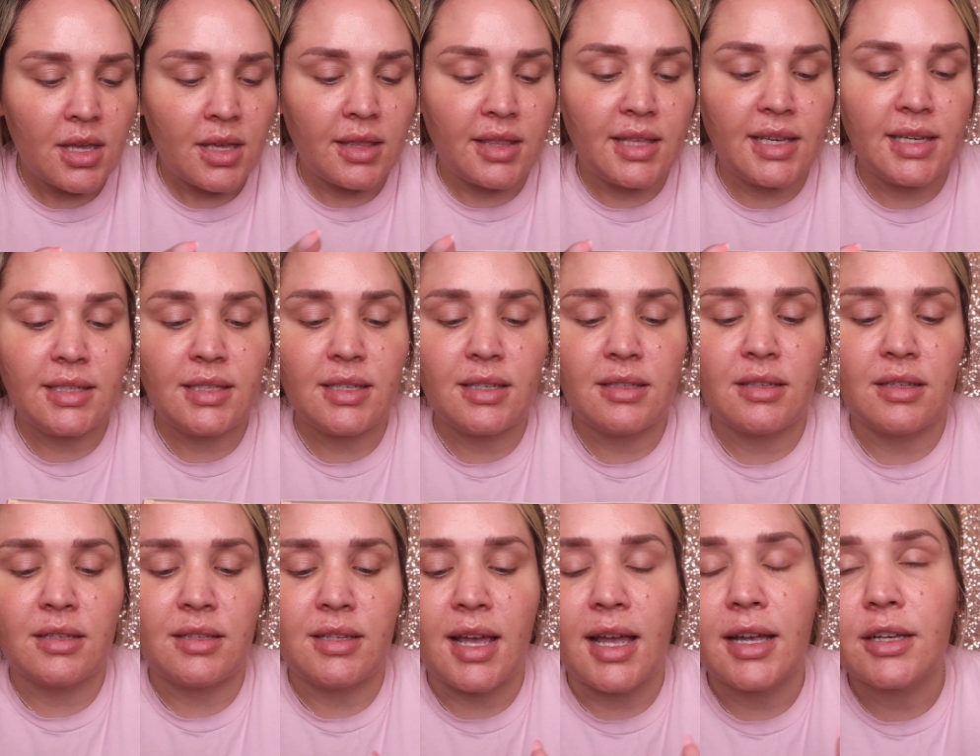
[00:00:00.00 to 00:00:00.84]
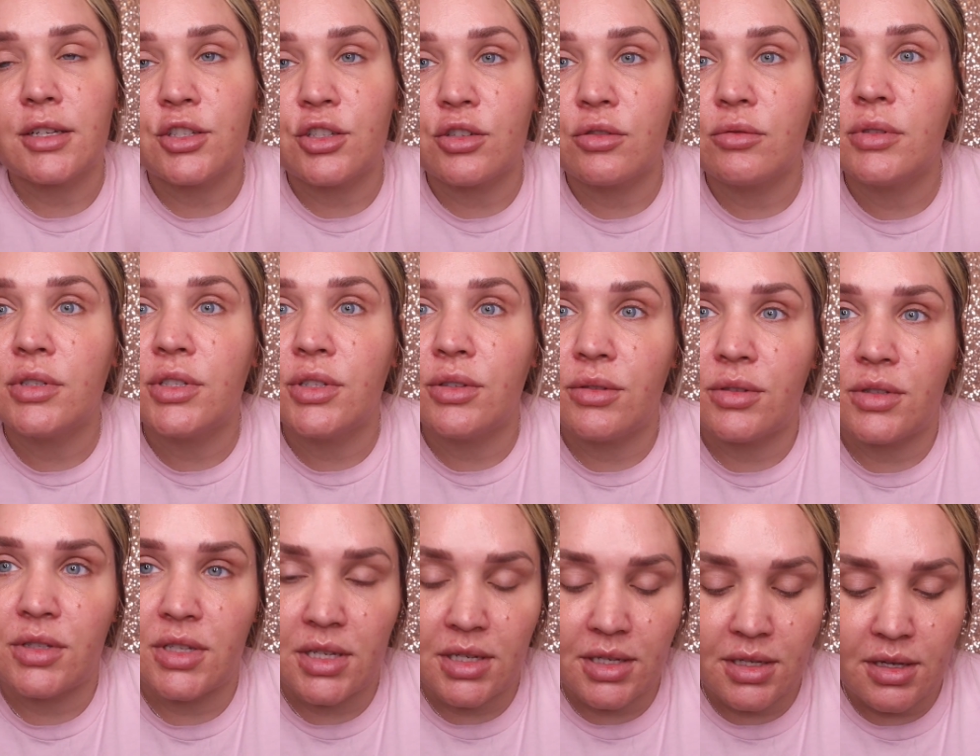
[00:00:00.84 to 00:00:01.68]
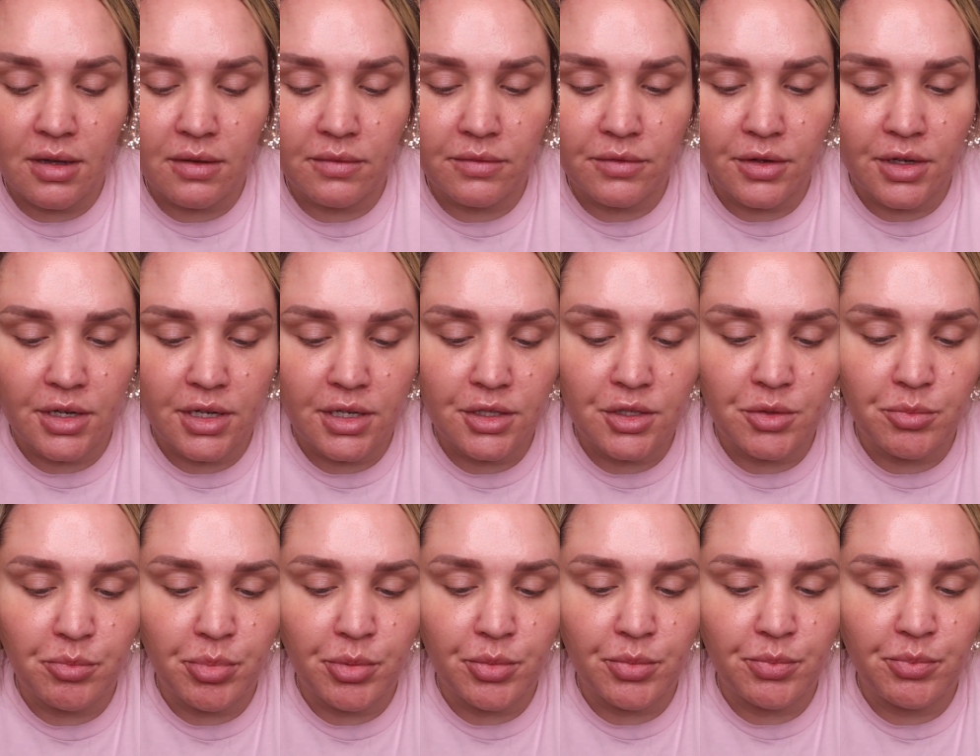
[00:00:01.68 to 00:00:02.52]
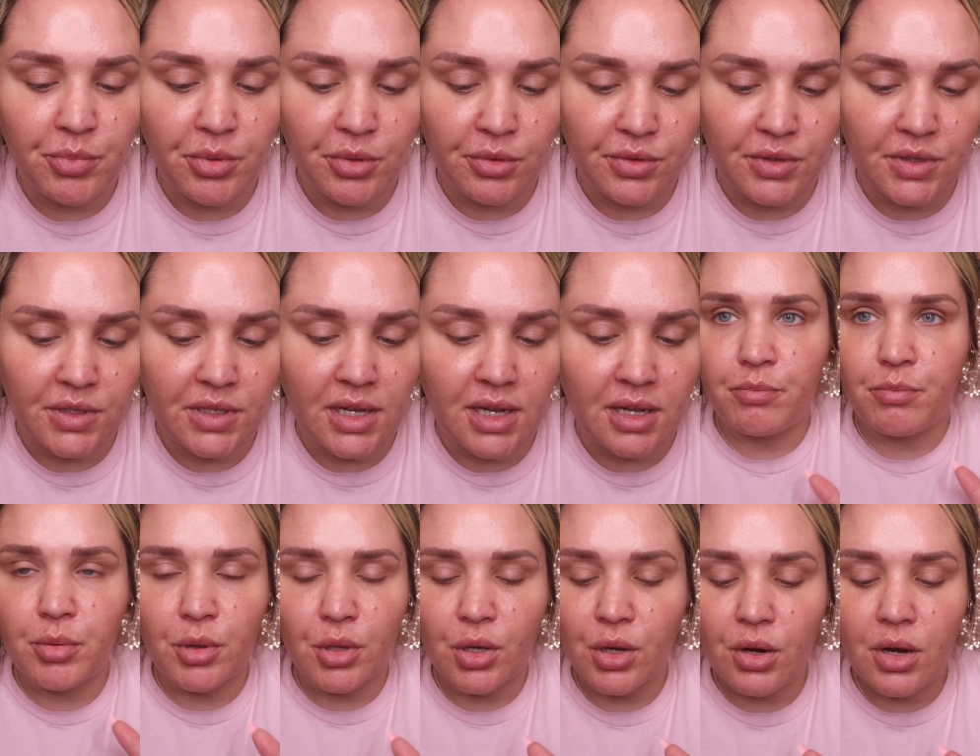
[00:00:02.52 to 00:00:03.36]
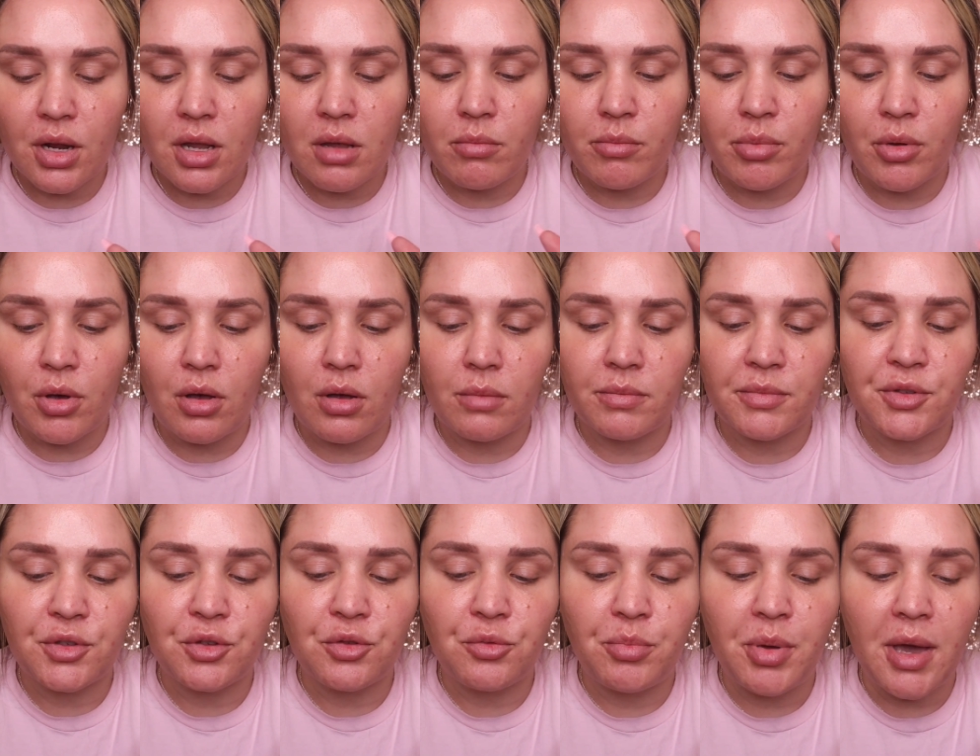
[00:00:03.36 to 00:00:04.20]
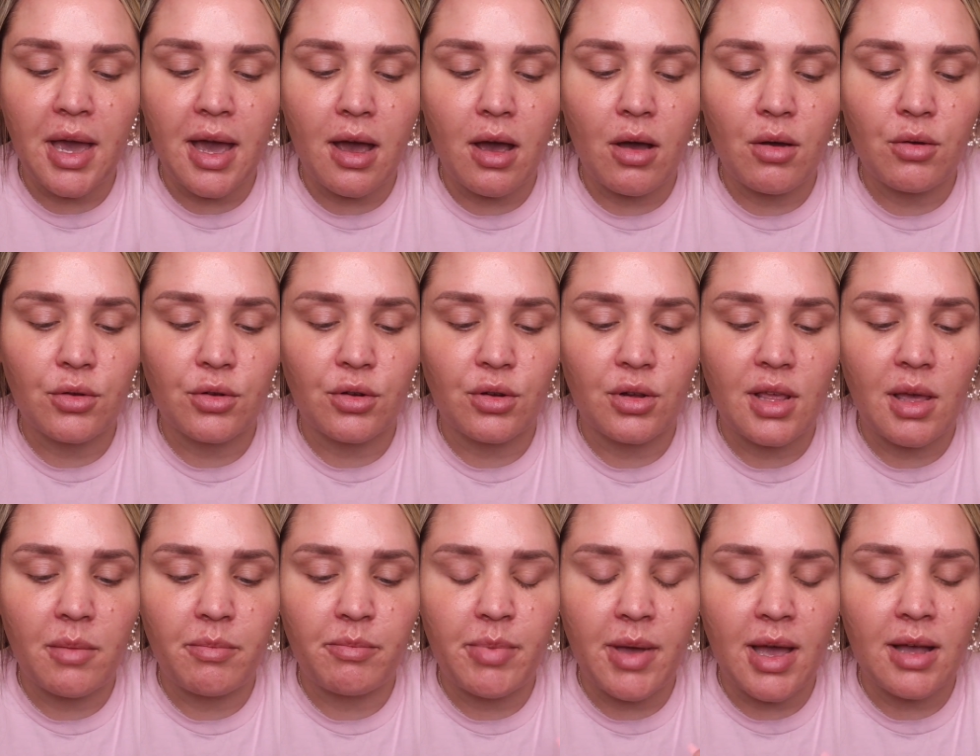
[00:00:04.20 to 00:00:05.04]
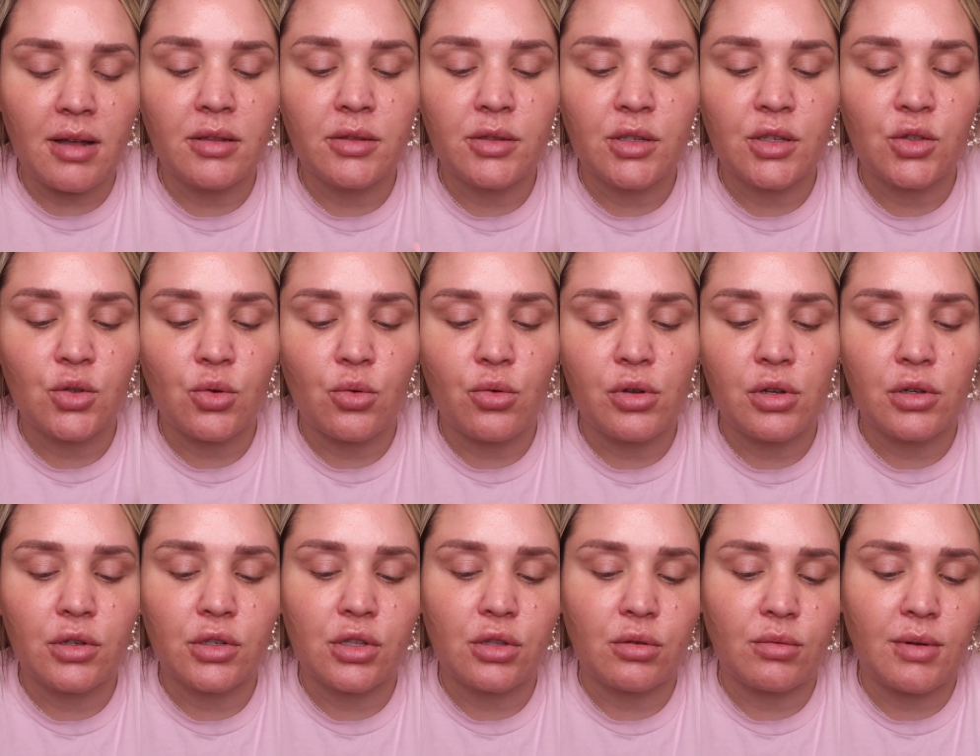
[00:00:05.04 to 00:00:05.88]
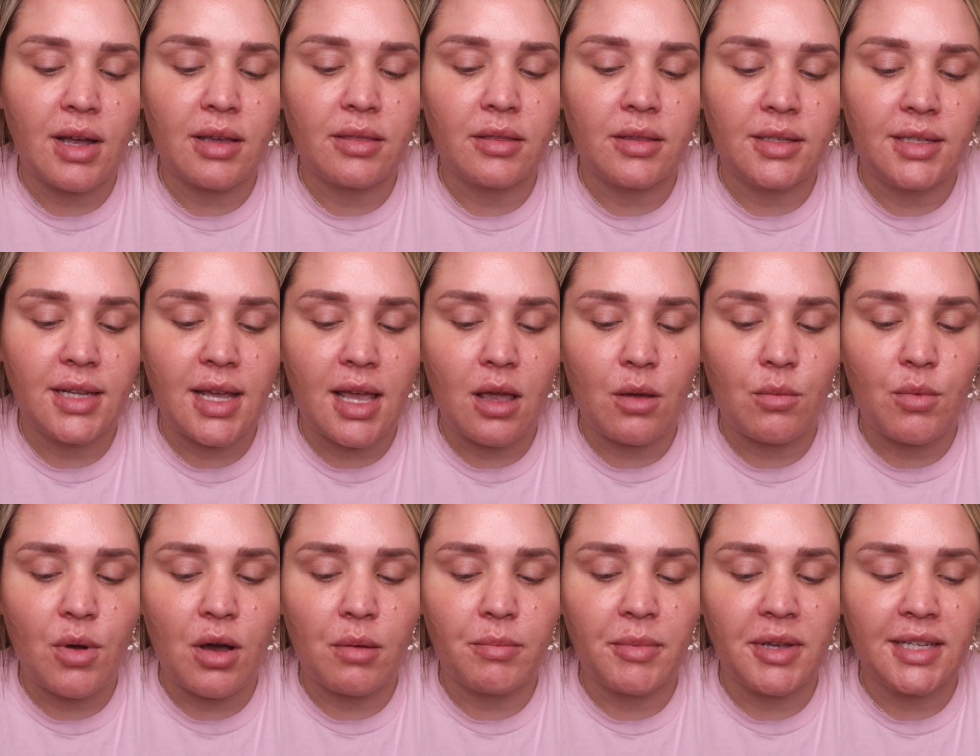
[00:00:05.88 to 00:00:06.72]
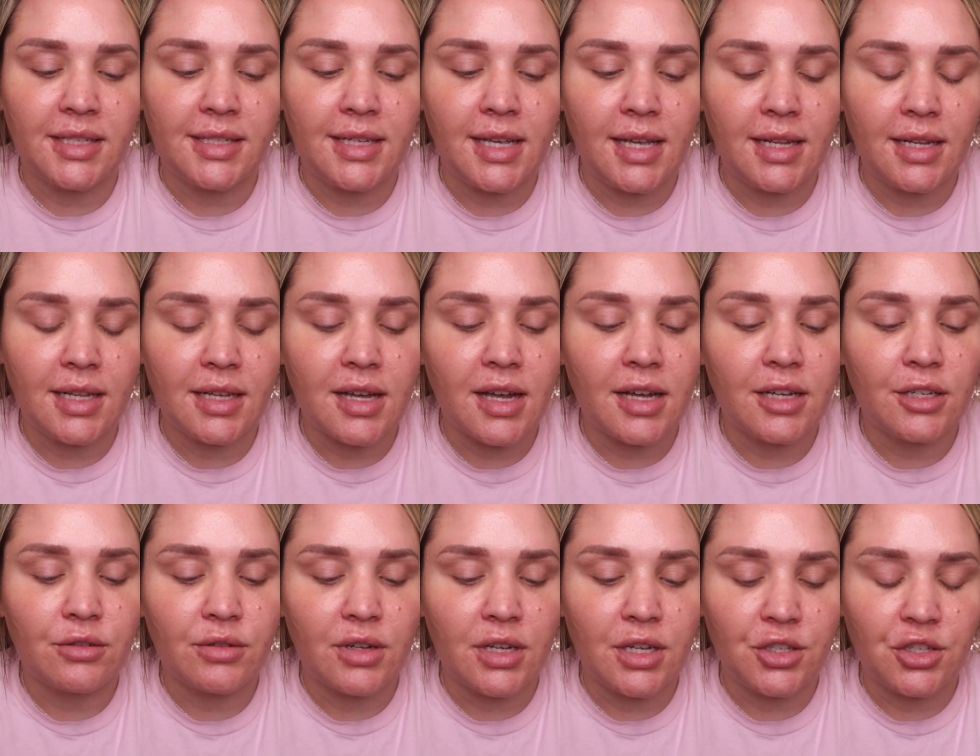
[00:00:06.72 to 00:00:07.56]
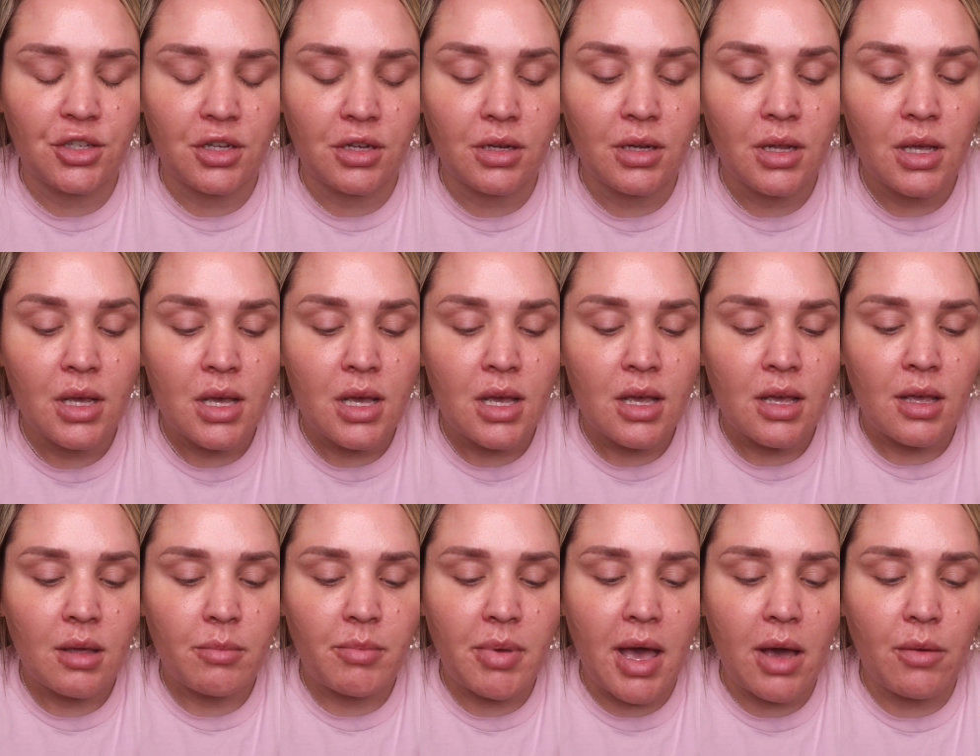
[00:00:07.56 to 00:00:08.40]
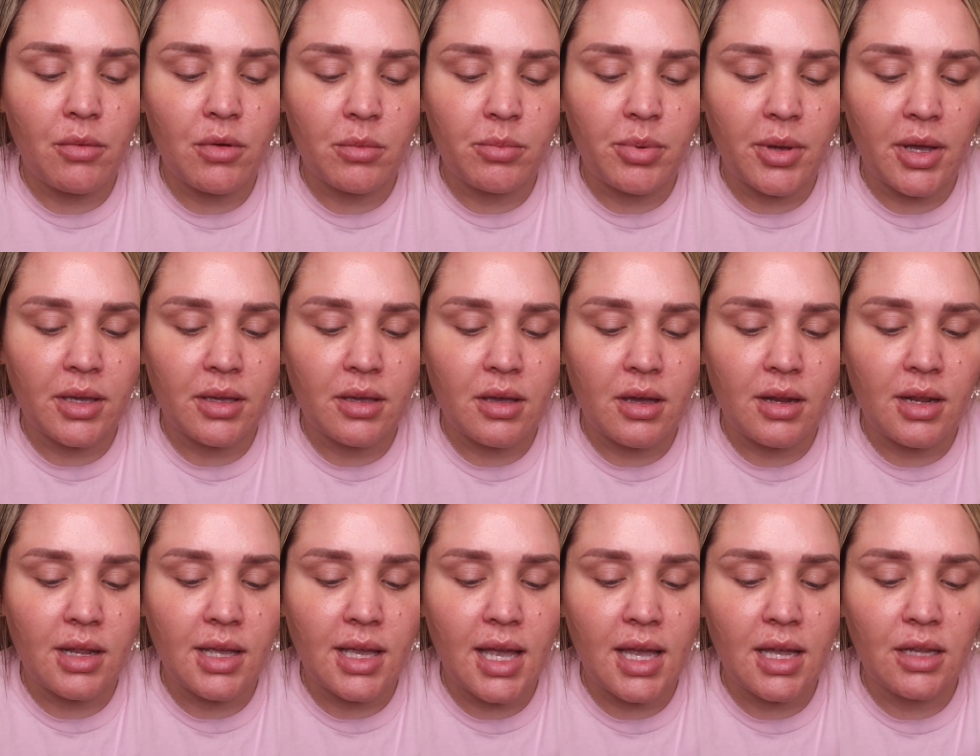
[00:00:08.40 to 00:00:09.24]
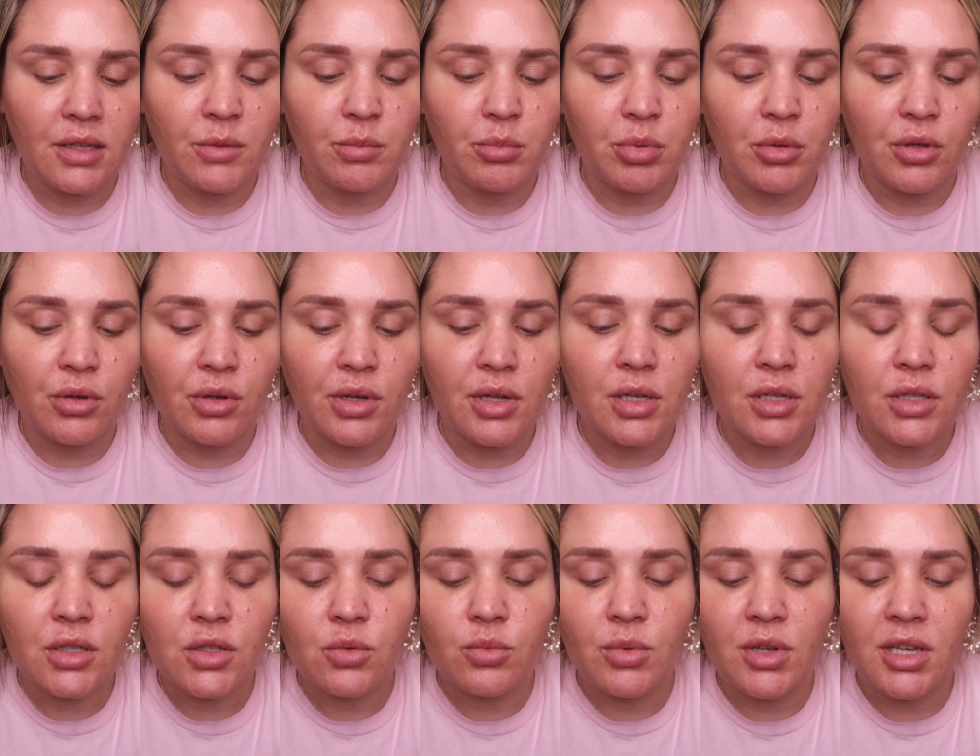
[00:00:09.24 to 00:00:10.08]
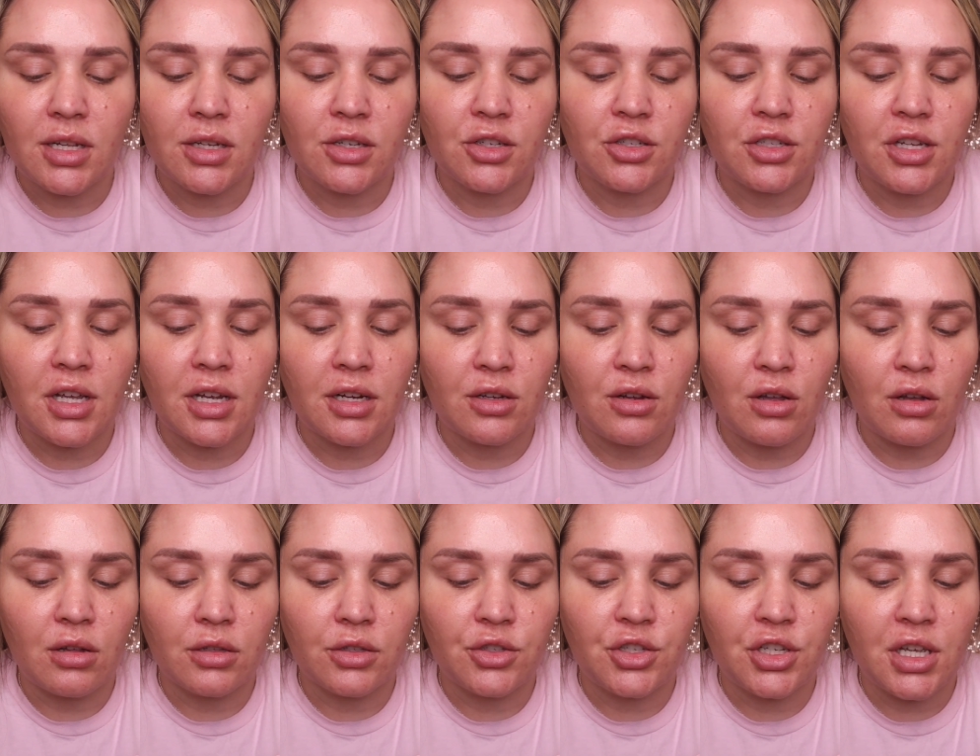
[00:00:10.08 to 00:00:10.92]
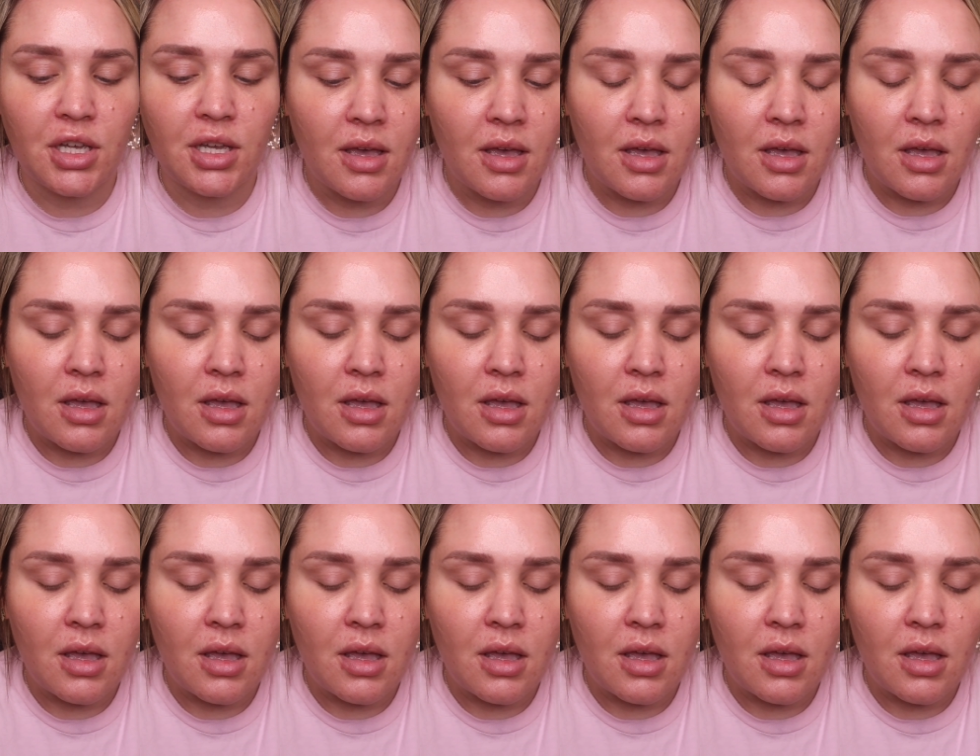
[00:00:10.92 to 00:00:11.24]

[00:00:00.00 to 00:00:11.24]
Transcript: This is a texture reducing coverage, boosting blurring balm to powder that balances oils throughout the day while maintaining hydration. Powered by cutting edge blurring Swedish technology,